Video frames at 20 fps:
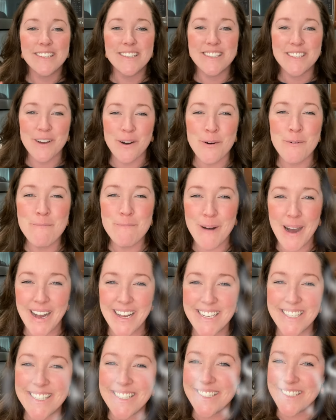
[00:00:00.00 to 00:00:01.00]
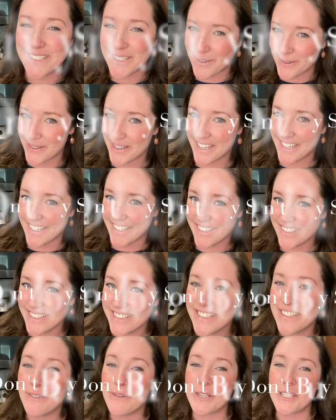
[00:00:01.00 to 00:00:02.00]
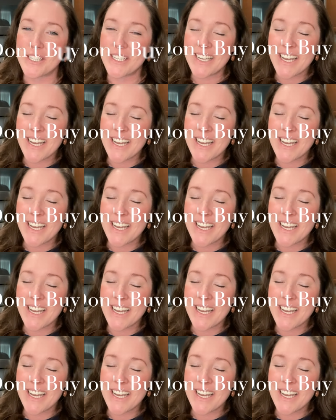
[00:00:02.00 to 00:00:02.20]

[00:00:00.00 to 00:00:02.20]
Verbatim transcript: don't buy soda, which